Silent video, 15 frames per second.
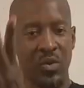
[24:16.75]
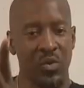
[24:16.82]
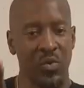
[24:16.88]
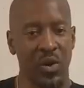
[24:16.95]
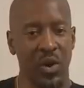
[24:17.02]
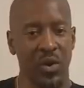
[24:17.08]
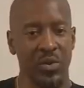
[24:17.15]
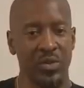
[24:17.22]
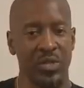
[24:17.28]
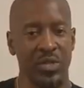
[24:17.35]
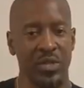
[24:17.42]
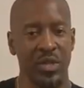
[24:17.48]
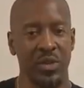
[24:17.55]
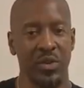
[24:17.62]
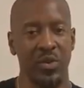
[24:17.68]
cross the
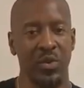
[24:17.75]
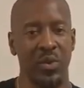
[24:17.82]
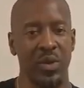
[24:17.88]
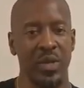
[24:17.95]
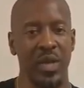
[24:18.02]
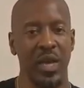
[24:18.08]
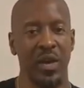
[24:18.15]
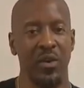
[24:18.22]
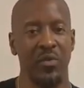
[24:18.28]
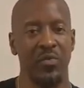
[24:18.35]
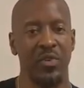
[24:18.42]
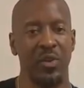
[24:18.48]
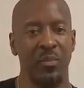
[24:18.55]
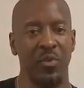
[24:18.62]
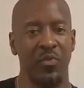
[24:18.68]
center going down
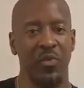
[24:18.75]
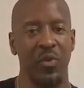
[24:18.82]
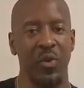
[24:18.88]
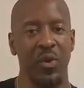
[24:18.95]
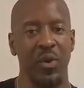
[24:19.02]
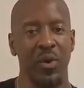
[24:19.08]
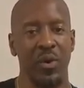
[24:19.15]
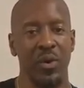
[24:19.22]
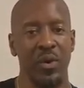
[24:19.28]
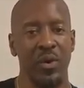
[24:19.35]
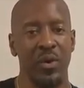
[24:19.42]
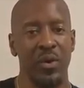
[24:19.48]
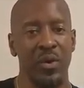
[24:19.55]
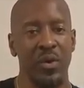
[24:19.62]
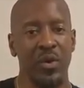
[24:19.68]
for number four,